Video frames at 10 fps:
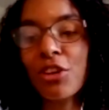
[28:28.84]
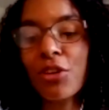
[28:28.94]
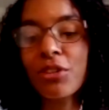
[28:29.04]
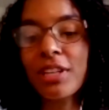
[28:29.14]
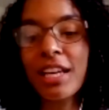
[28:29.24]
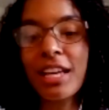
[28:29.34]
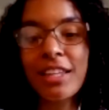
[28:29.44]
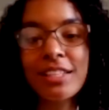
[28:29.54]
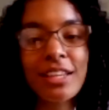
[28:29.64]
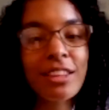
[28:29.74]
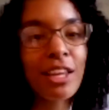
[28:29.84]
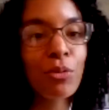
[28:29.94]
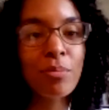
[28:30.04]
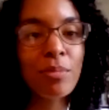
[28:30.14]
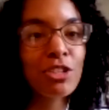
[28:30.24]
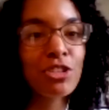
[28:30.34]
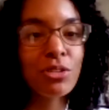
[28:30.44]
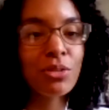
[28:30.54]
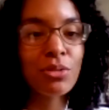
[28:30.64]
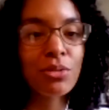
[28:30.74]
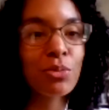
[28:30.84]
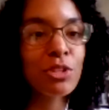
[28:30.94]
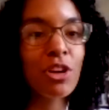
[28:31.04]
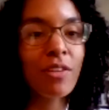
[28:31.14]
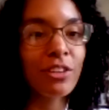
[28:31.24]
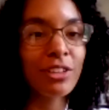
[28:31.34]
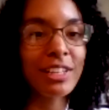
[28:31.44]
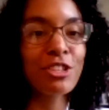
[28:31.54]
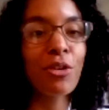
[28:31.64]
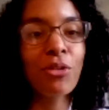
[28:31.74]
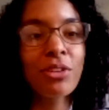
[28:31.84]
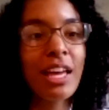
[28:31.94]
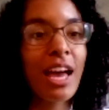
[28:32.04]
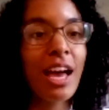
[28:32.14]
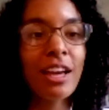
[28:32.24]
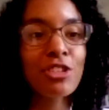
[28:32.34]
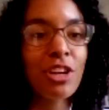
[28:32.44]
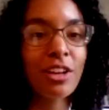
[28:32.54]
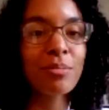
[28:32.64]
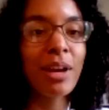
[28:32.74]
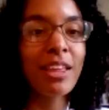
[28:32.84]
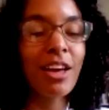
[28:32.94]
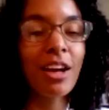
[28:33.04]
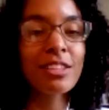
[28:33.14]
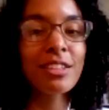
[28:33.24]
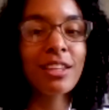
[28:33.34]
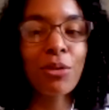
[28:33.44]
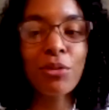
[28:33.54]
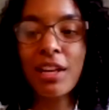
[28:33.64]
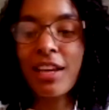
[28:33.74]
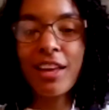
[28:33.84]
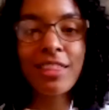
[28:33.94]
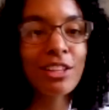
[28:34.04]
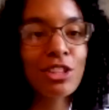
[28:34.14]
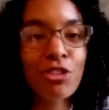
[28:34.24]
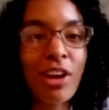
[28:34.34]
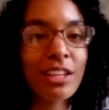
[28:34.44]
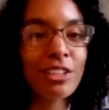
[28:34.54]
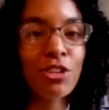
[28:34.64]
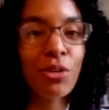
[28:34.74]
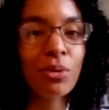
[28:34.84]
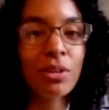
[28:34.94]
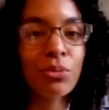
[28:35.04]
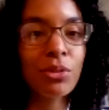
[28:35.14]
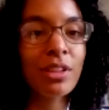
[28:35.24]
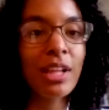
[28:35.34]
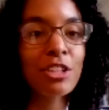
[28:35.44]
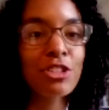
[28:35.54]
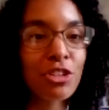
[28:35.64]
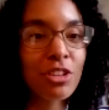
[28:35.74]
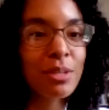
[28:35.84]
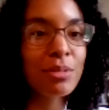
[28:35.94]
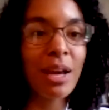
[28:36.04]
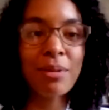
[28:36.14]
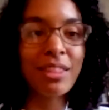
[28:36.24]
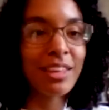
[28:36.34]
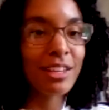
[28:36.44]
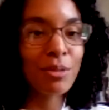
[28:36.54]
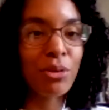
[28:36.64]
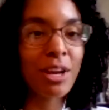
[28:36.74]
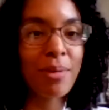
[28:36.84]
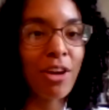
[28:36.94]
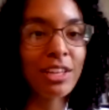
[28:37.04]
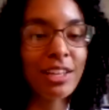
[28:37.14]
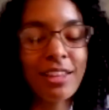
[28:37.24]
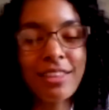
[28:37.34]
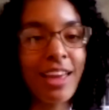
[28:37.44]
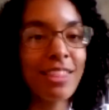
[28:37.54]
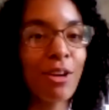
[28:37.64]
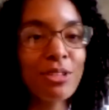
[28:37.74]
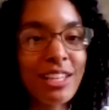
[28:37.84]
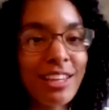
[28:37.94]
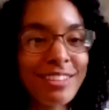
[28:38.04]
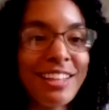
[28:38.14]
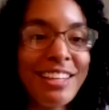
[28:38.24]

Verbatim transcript: So they said, "Like, what made you switch over?" And so I shared my thoughts, and they were like, "Yeah, that's great. You know, we're we're glad you took some time to think and pray about it." And and that was it.